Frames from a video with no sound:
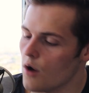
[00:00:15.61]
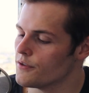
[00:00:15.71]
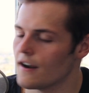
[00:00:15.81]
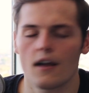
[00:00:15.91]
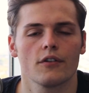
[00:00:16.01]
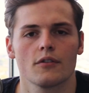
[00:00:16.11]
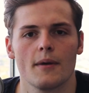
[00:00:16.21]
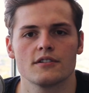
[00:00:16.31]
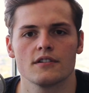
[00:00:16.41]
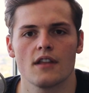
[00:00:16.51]
Oh, did I also
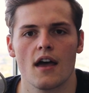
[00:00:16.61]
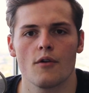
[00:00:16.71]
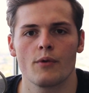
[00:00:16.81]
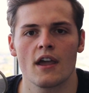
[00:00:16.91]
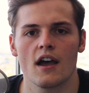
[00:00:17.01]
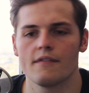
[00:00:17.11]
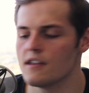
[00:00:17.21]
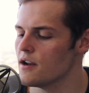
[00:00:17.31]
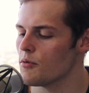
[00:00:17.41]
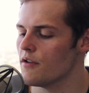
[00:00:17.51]
mention that we have
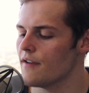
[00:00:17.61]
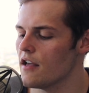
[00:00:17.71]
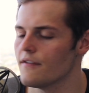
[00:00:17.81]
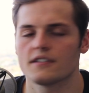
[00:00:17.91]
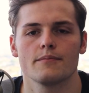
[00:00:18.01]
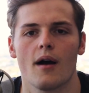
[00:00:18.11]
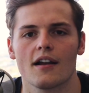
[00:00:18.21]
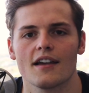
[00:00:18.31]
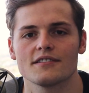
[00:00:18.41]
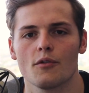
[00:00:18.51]
the #1 value investing
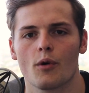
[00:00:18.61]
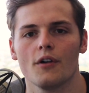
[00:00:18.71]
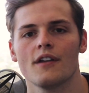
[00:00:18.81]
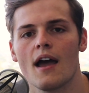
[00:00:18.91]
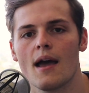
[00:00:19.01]
podcast in the world?